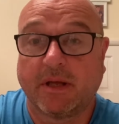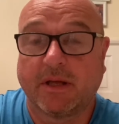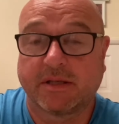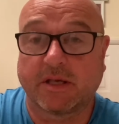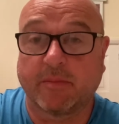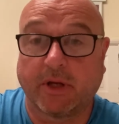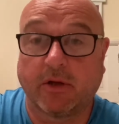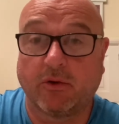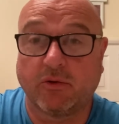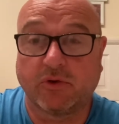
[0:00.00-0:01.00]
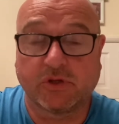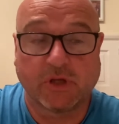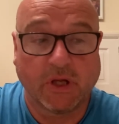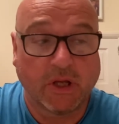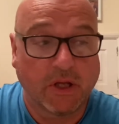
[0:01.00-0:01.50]
somebody who's
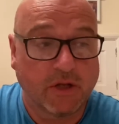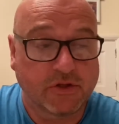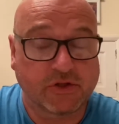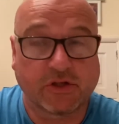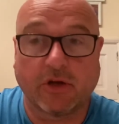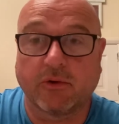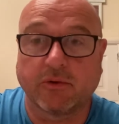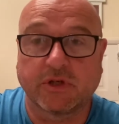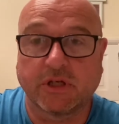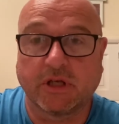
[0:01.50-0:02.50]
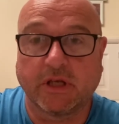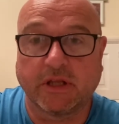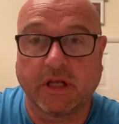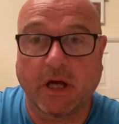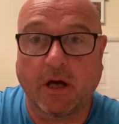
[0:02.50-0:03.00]
skilled in
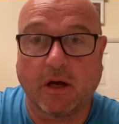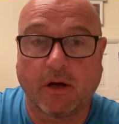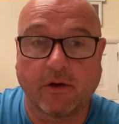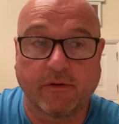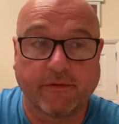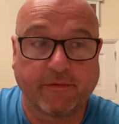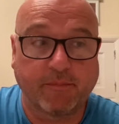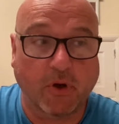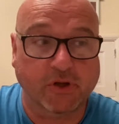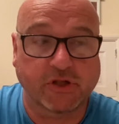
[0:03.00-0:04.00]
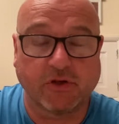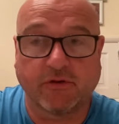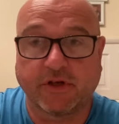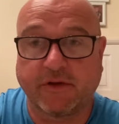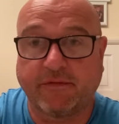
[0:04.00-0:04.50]
the art of boxing on
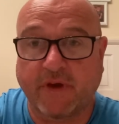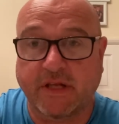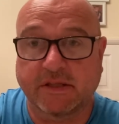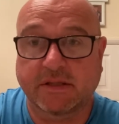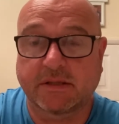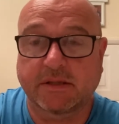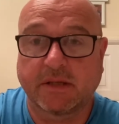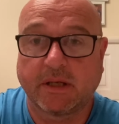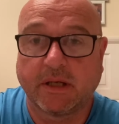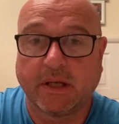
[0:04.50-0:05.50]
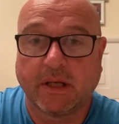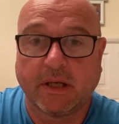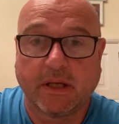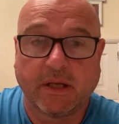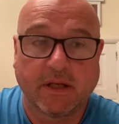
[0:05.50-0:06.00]
the defense,
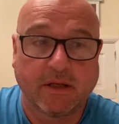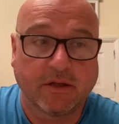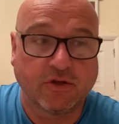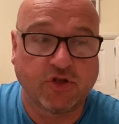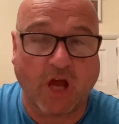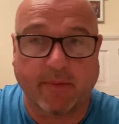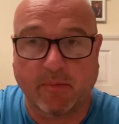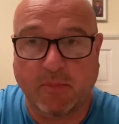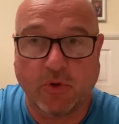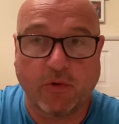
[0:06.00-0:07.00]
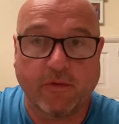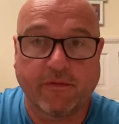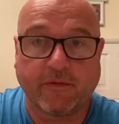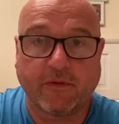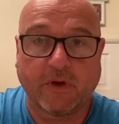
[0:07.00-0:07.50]
jab and
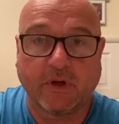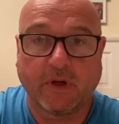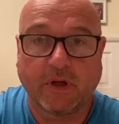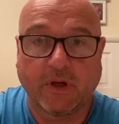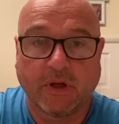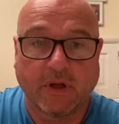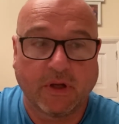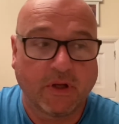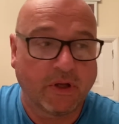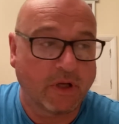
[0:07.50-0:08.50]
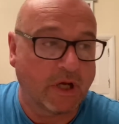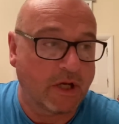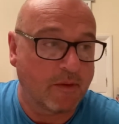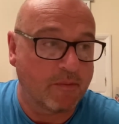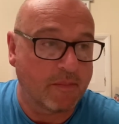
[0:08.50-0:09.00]
move.
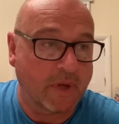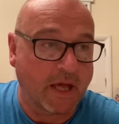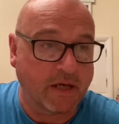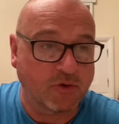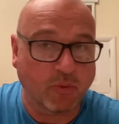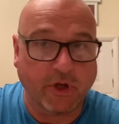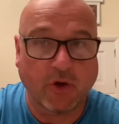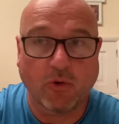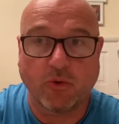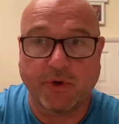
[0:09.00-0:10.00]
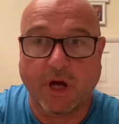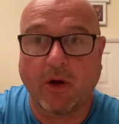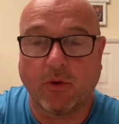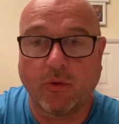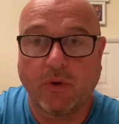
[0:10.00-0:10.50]
And we all
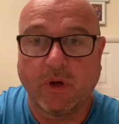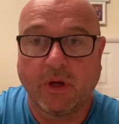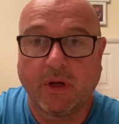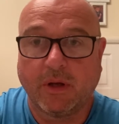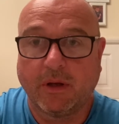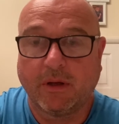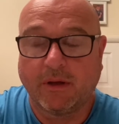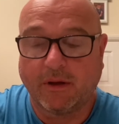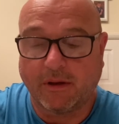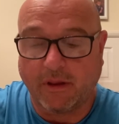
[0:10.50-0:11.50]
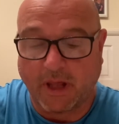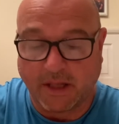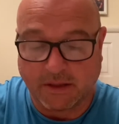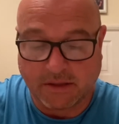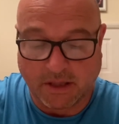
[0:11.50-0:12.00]
know
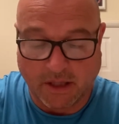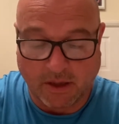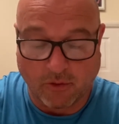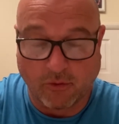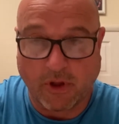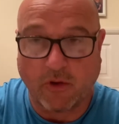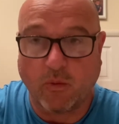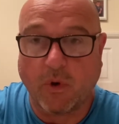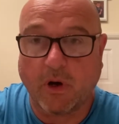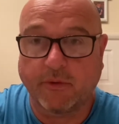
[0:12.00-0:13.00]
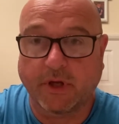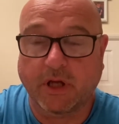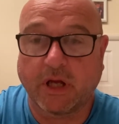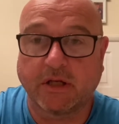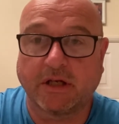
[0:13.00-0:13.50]
that although Wilder
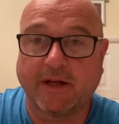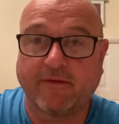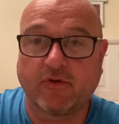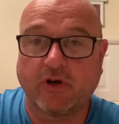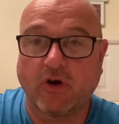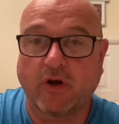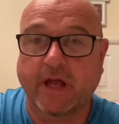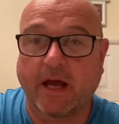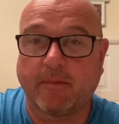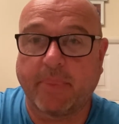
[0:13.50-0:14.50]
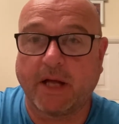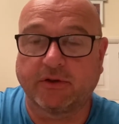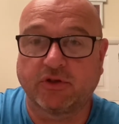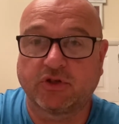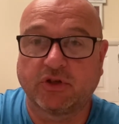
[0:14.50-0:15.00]
can deliver a knockout
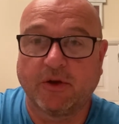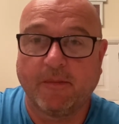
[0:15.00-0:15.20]
punch,